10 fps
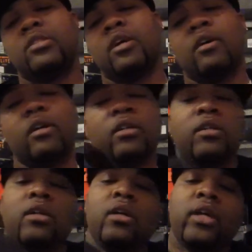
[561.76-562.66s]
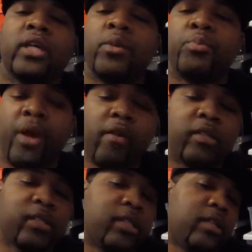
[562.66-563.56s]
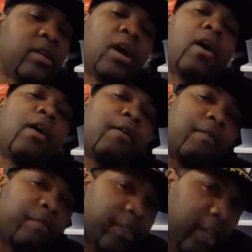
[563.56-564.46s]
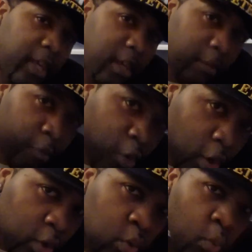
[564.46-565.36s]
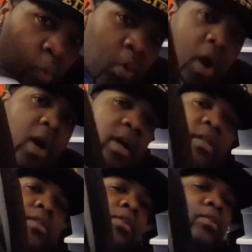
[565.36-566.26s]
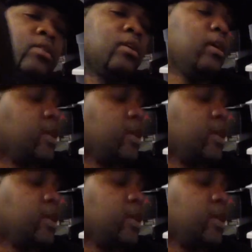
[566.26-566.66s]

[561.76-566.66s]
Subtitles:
is the comparison of the Royal Ones